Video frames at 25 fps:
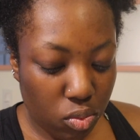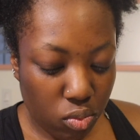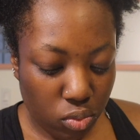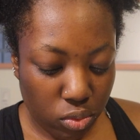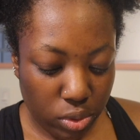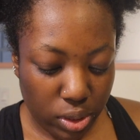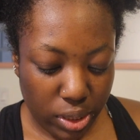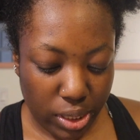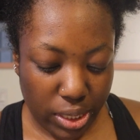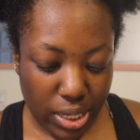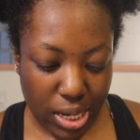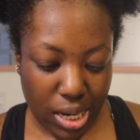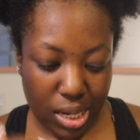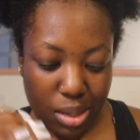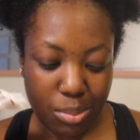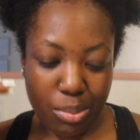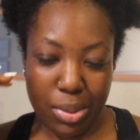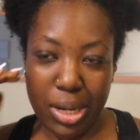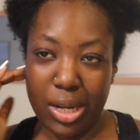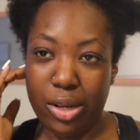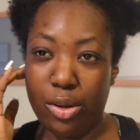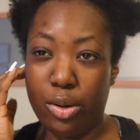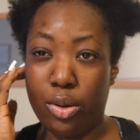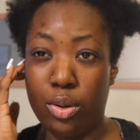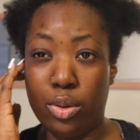really kind of
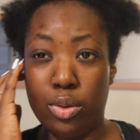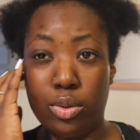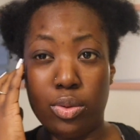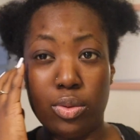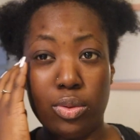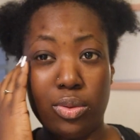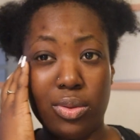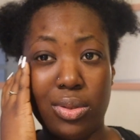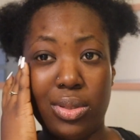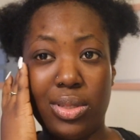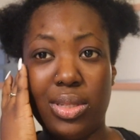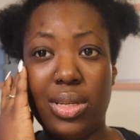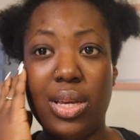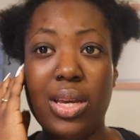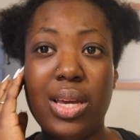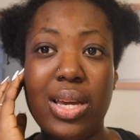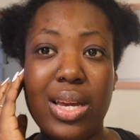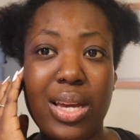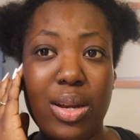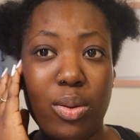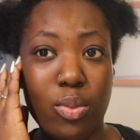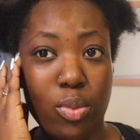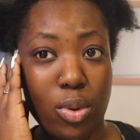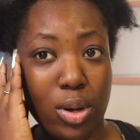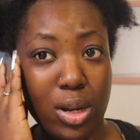my goals
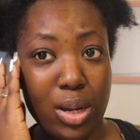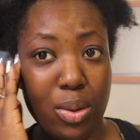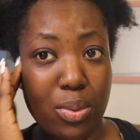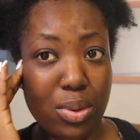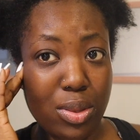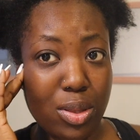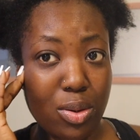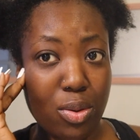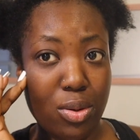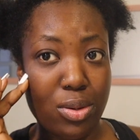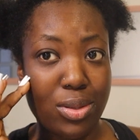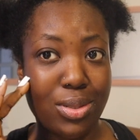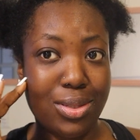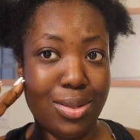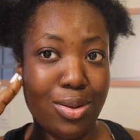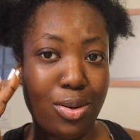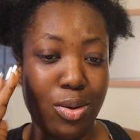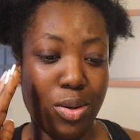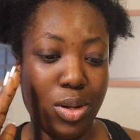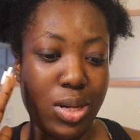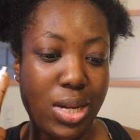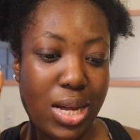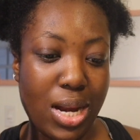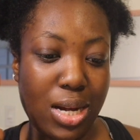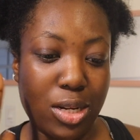in working with her is
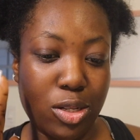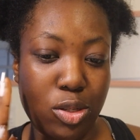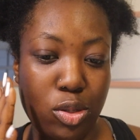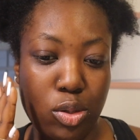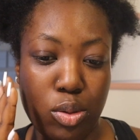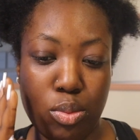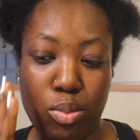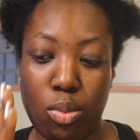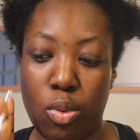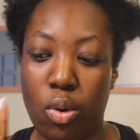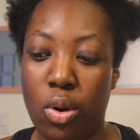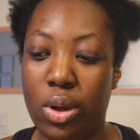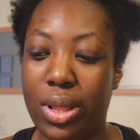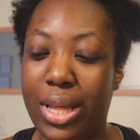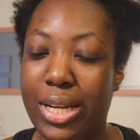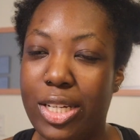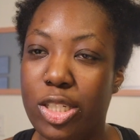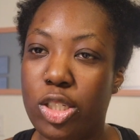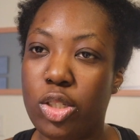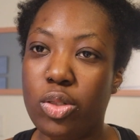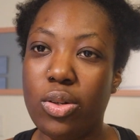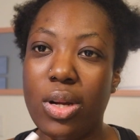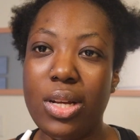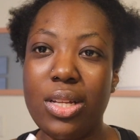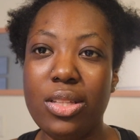learning how to do more like
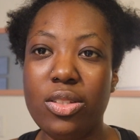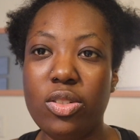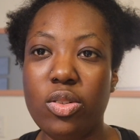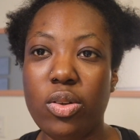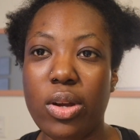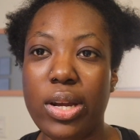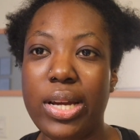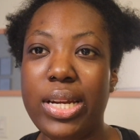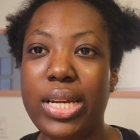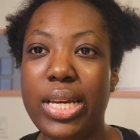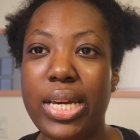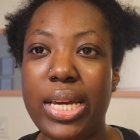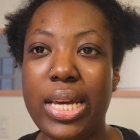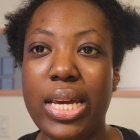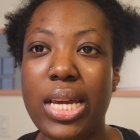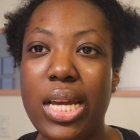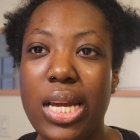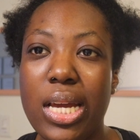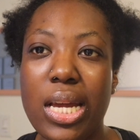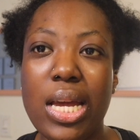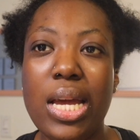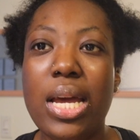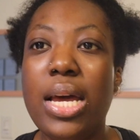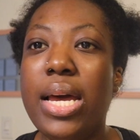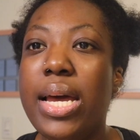strength
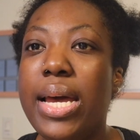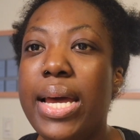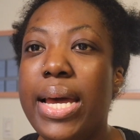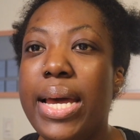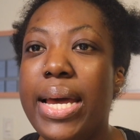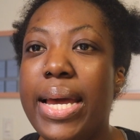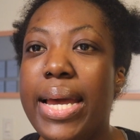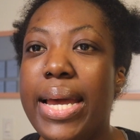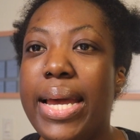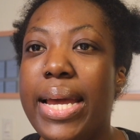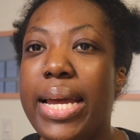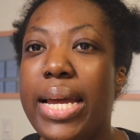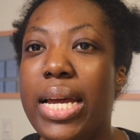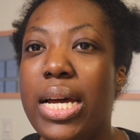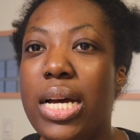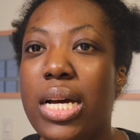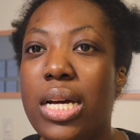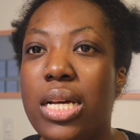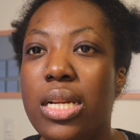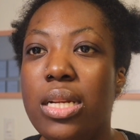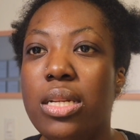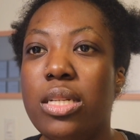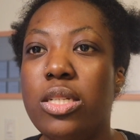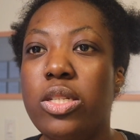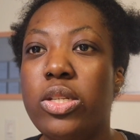training
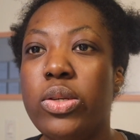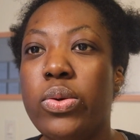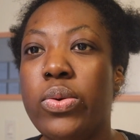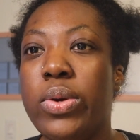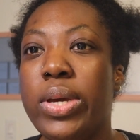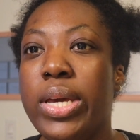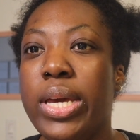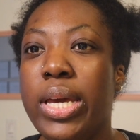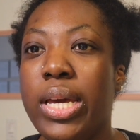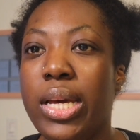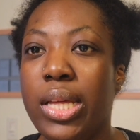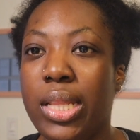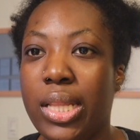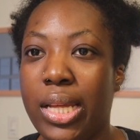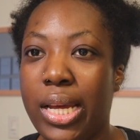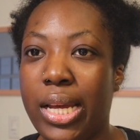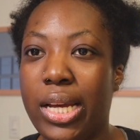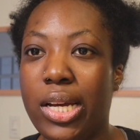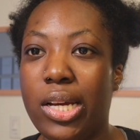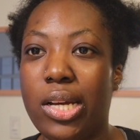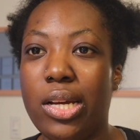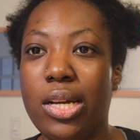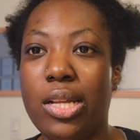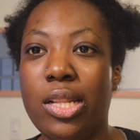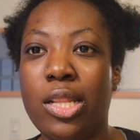and doing
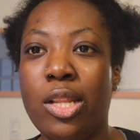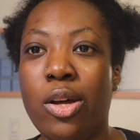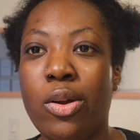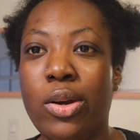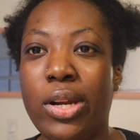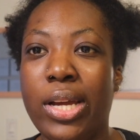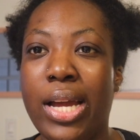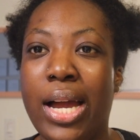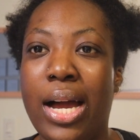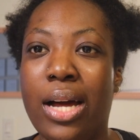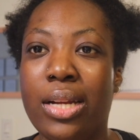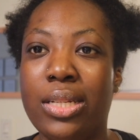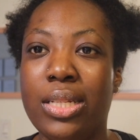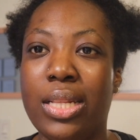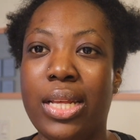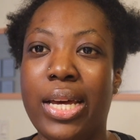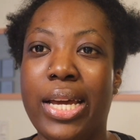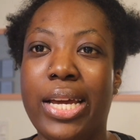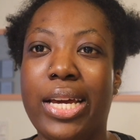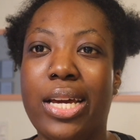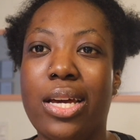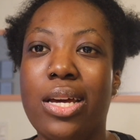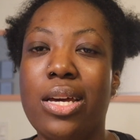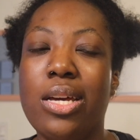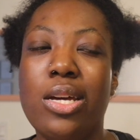like learning how to
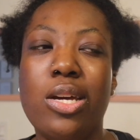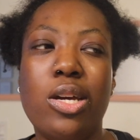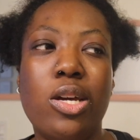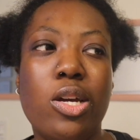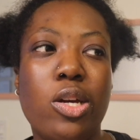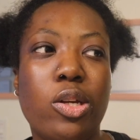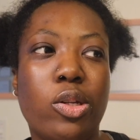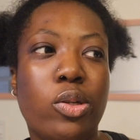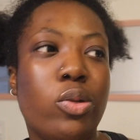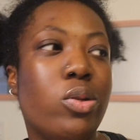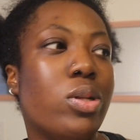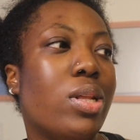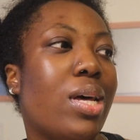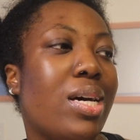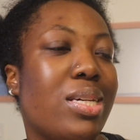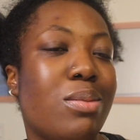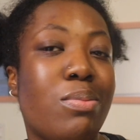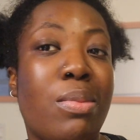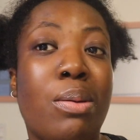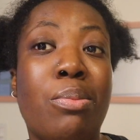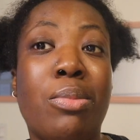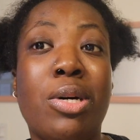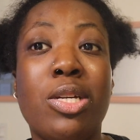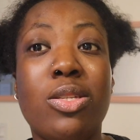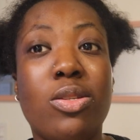like utilize
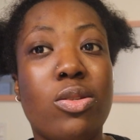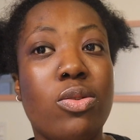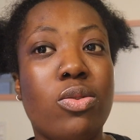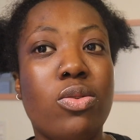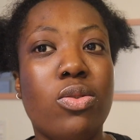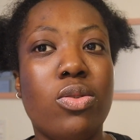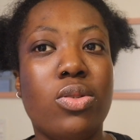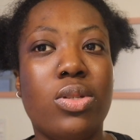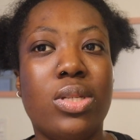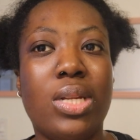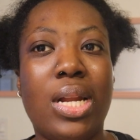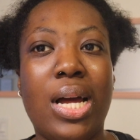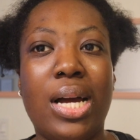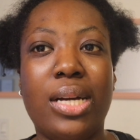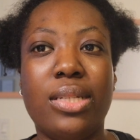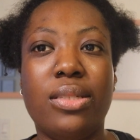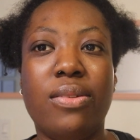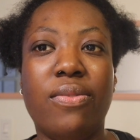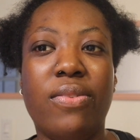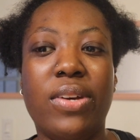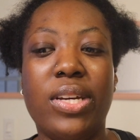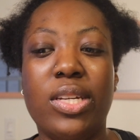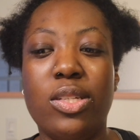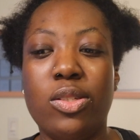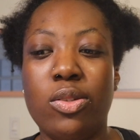my muscles and
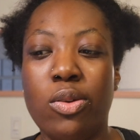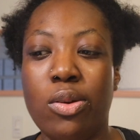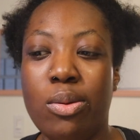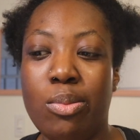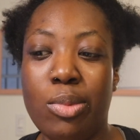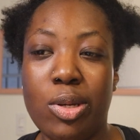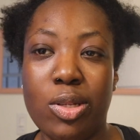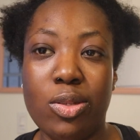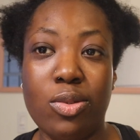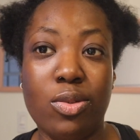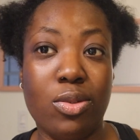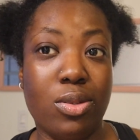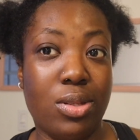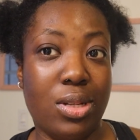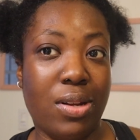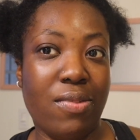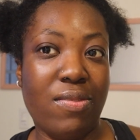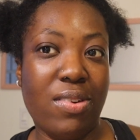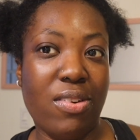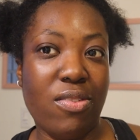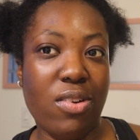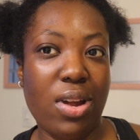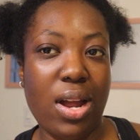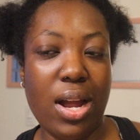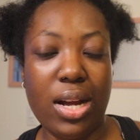activate certain muscles that I've
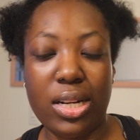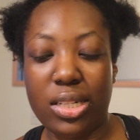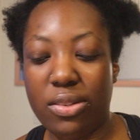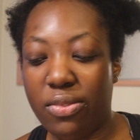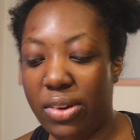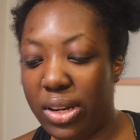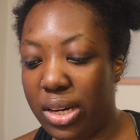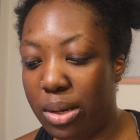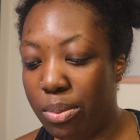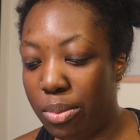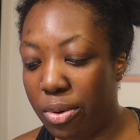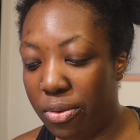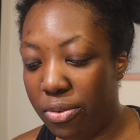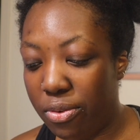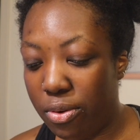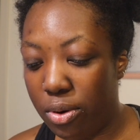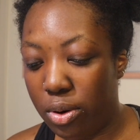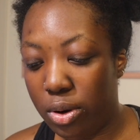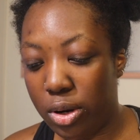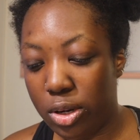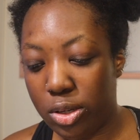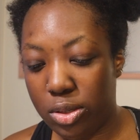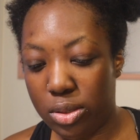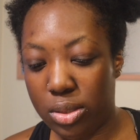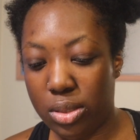never activated
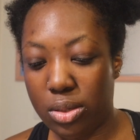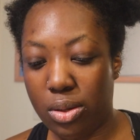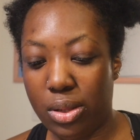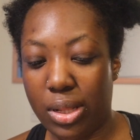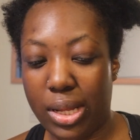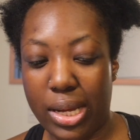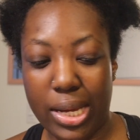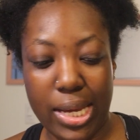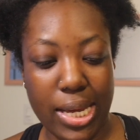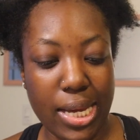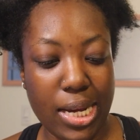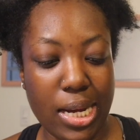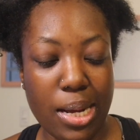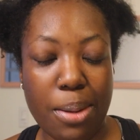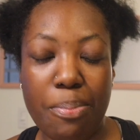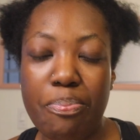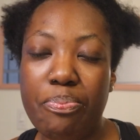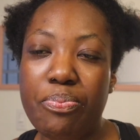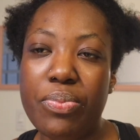before. So like